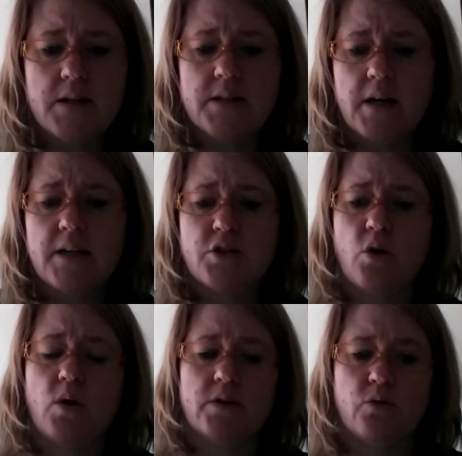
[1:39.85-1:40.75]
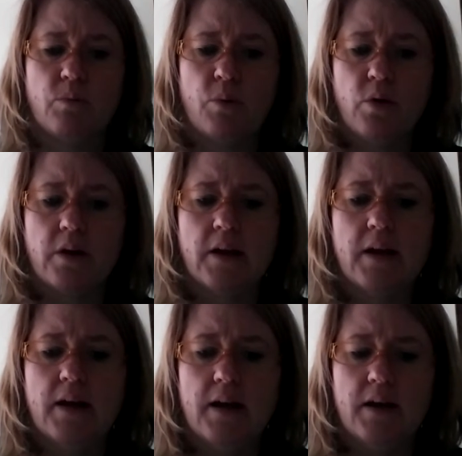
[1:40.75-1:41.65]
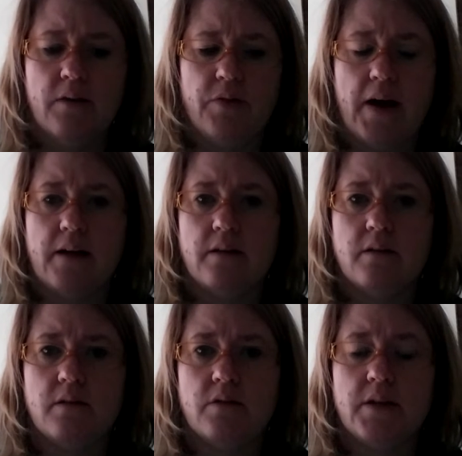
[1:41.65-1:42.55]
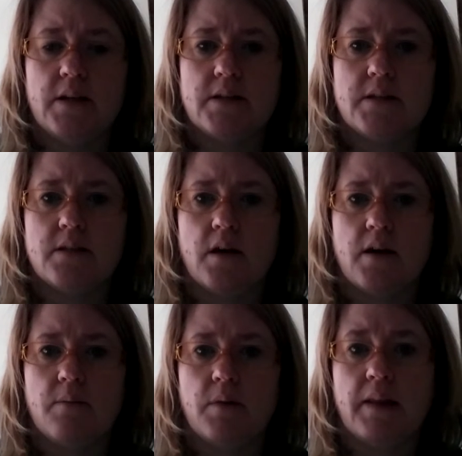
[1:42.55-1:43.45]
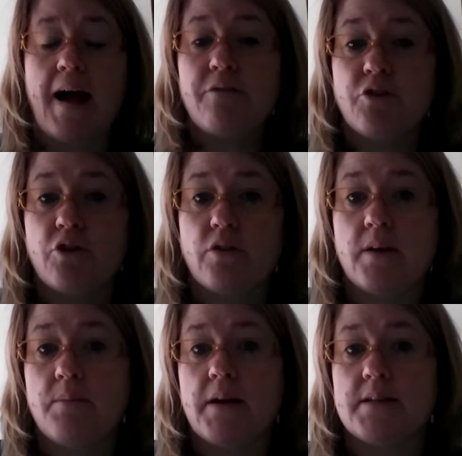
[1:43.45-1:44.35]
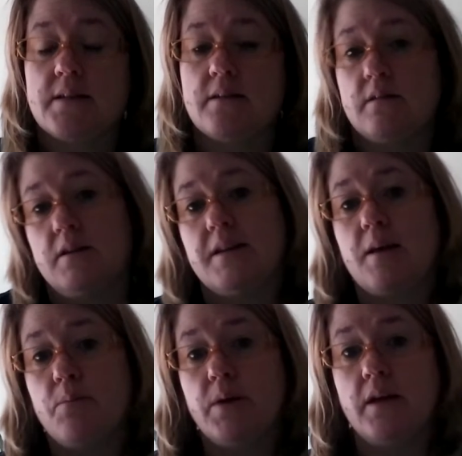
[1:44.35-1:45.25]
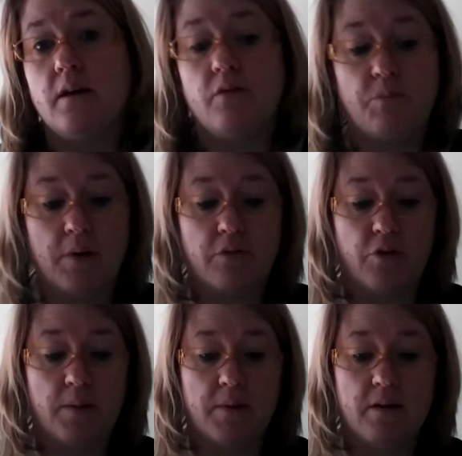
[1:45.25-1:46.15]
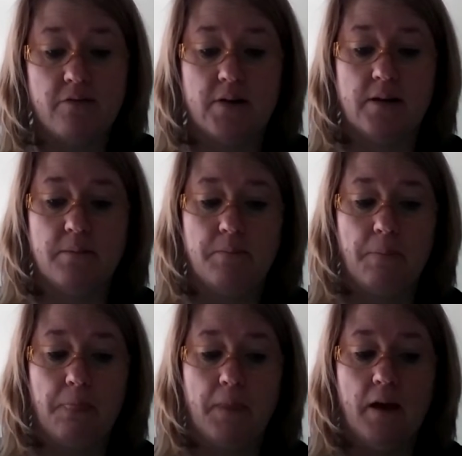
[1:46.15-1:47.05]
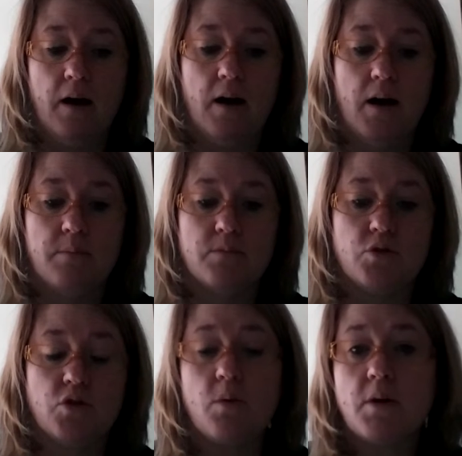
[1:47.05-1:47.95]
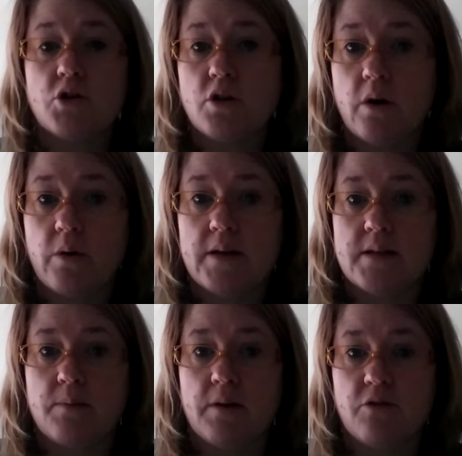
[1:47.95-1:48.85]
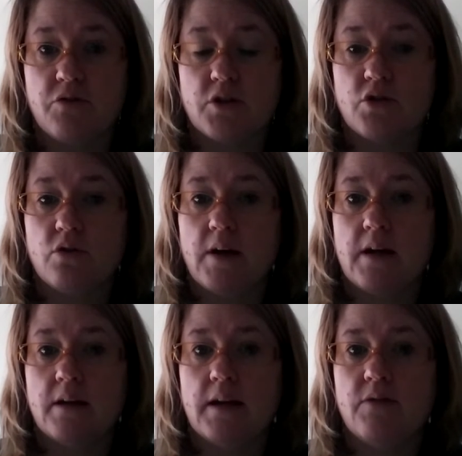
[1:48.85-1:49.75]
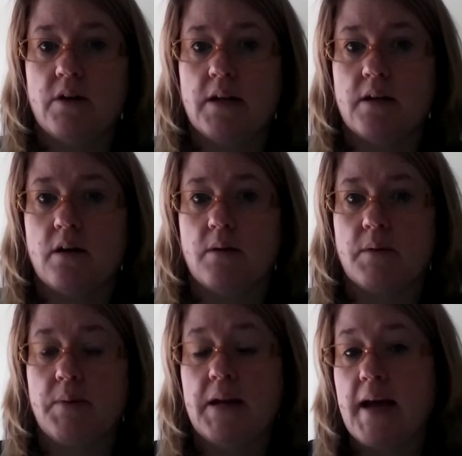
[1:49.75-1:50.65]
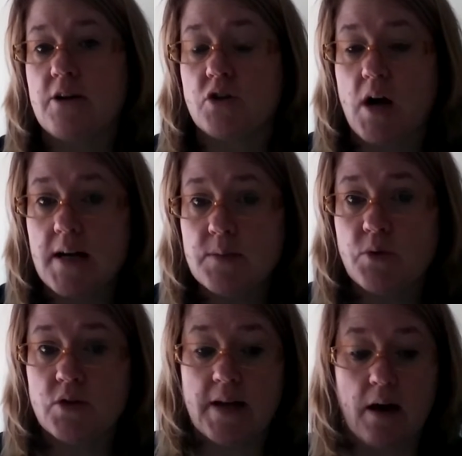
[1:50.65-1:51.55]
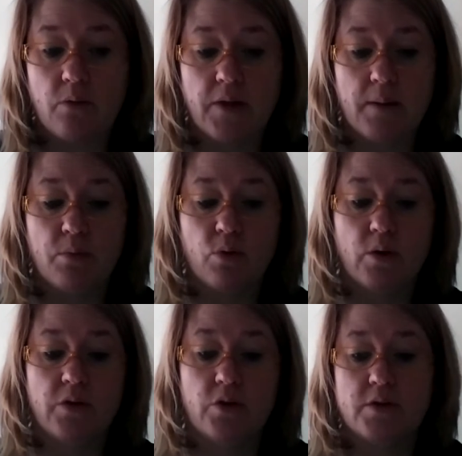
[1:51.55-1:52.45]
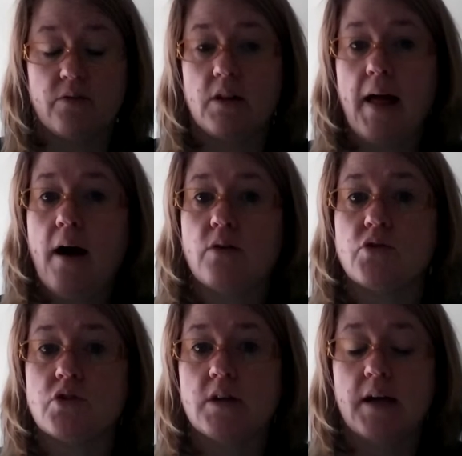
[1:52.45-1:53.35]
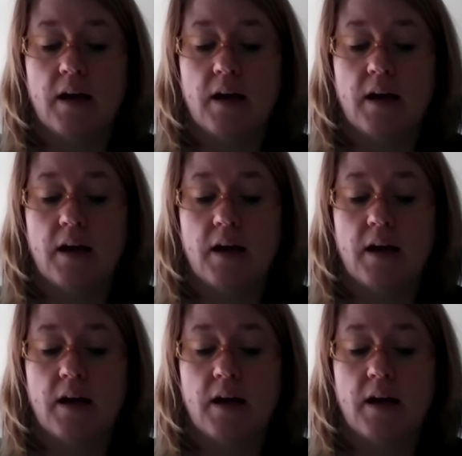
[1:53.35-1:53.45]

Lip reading: studies go on to report that these laughter in medicine can be of great benefit. So much so is it beneficial that even in pediatric hospitals now, they employ the use of clowns.